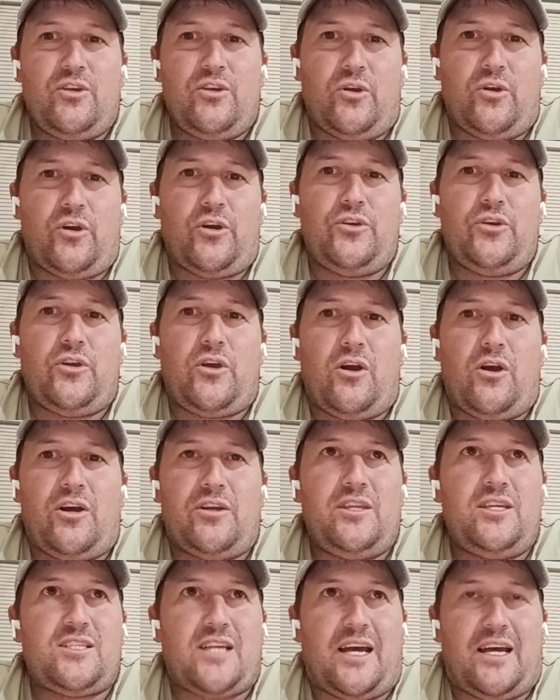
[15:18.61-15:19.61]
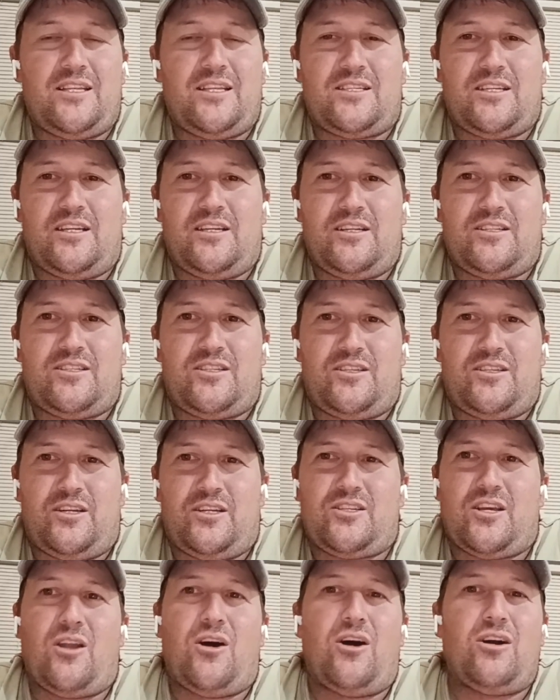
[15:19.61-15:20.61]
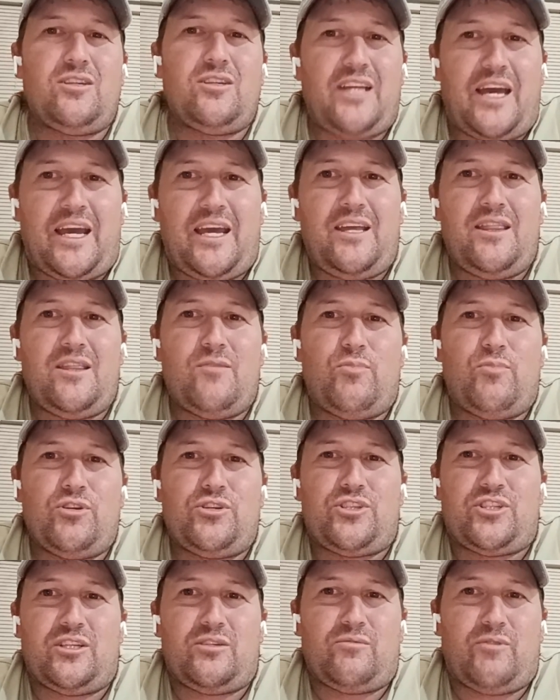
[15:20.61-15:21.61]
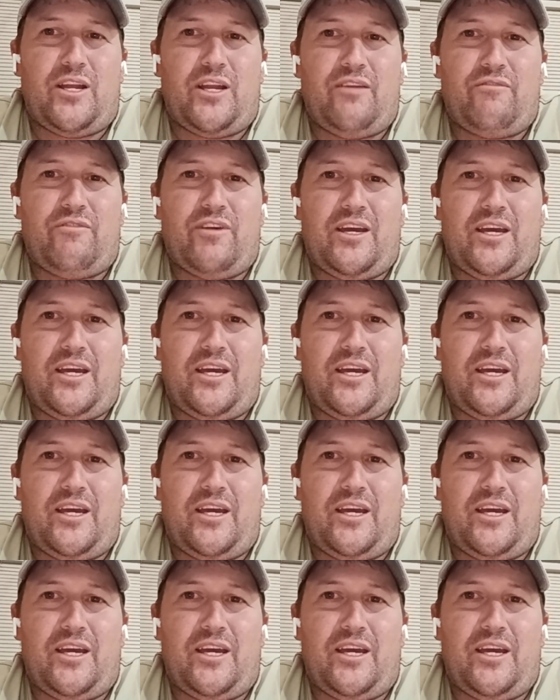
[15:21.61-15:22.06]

you go on these hunts, and it's a long day in the bush and whatever,